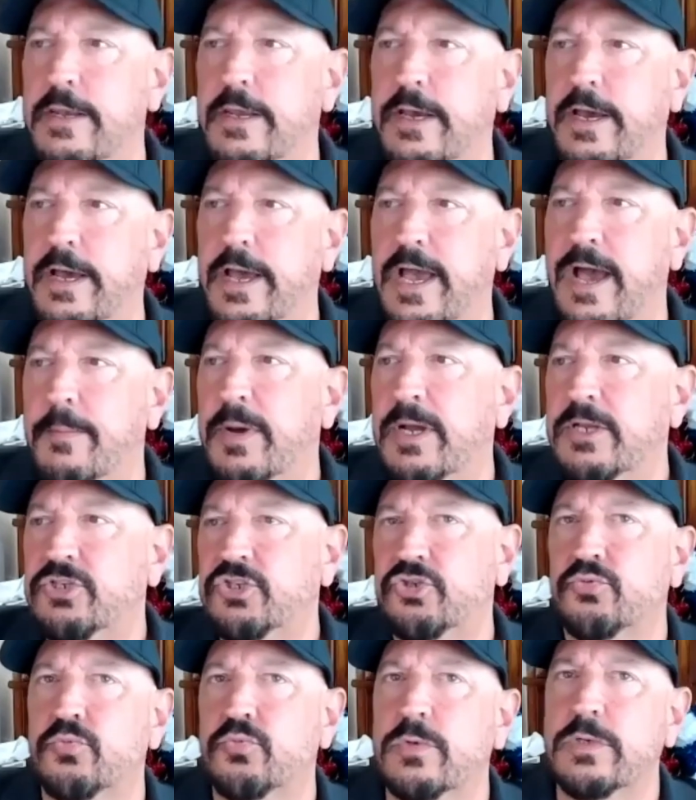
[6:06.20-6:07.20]
uh, how
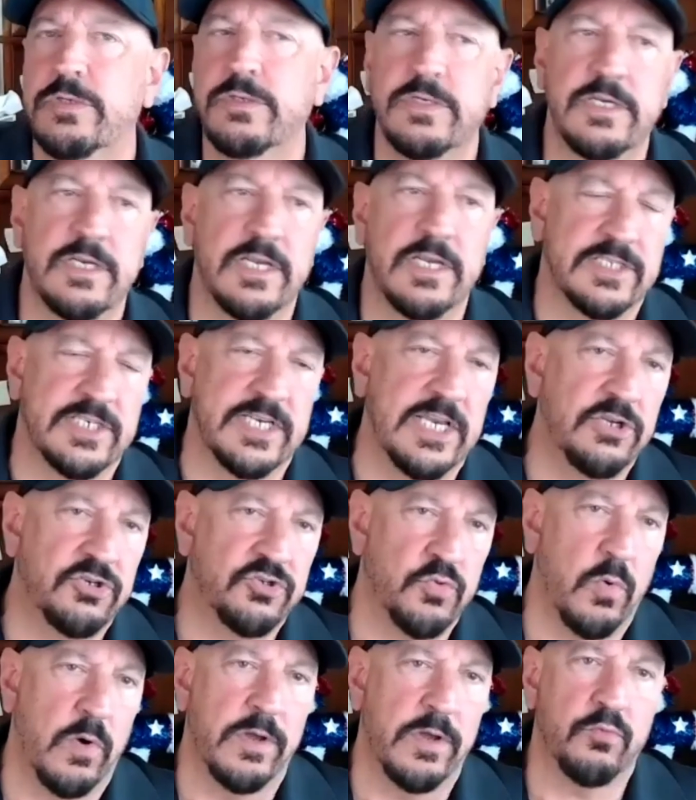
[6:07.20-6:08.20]
much does
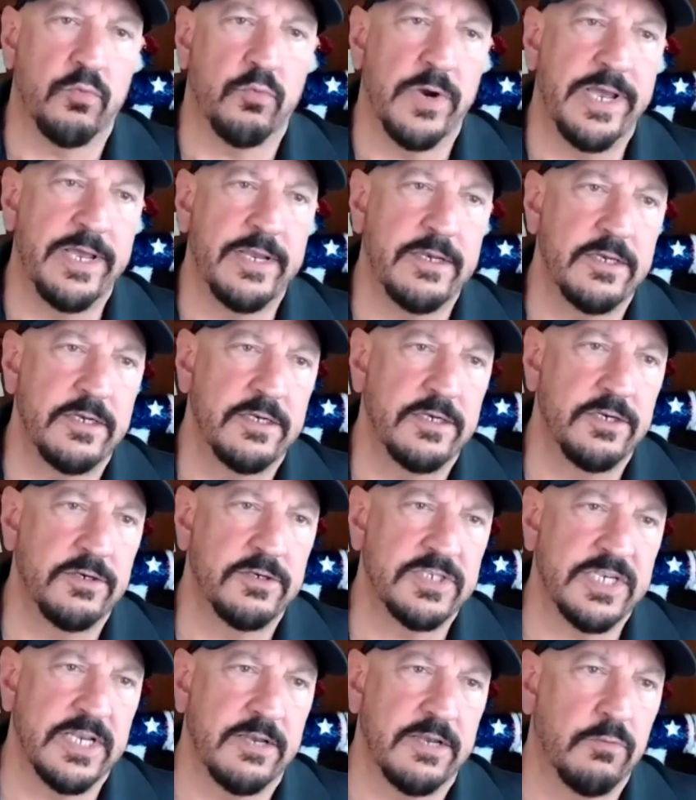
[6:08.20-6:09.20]
each one rent? You
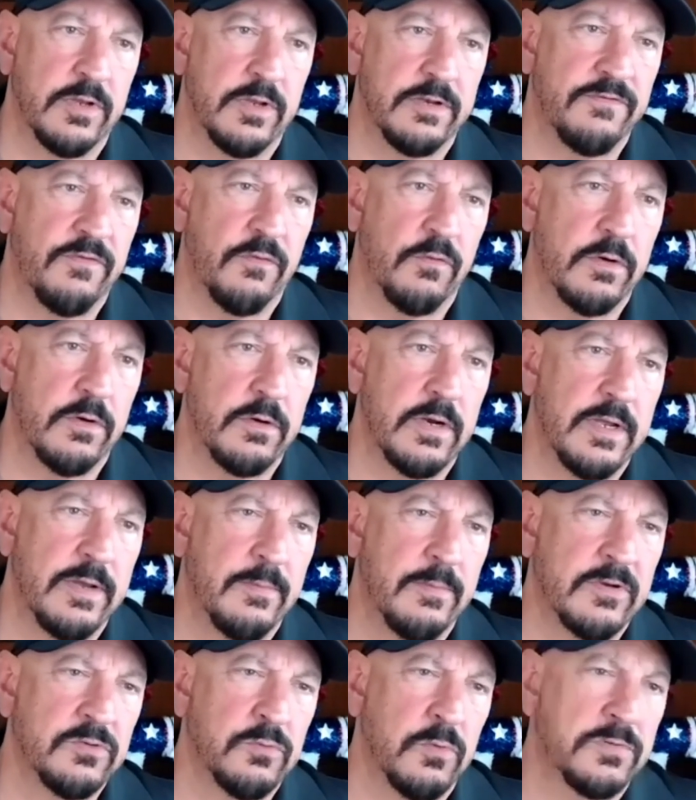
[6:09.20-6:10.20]
said what four?
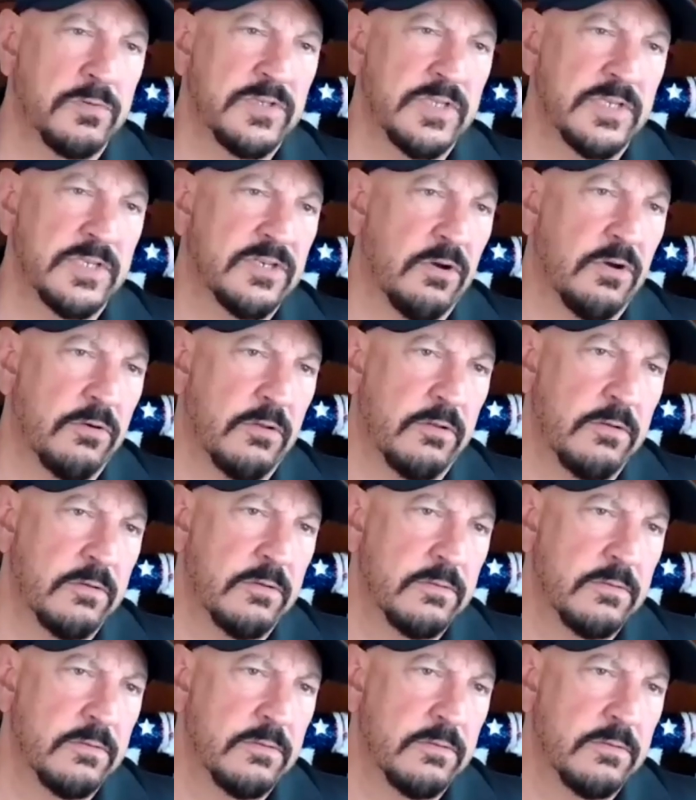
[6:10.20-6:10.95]
What, was the between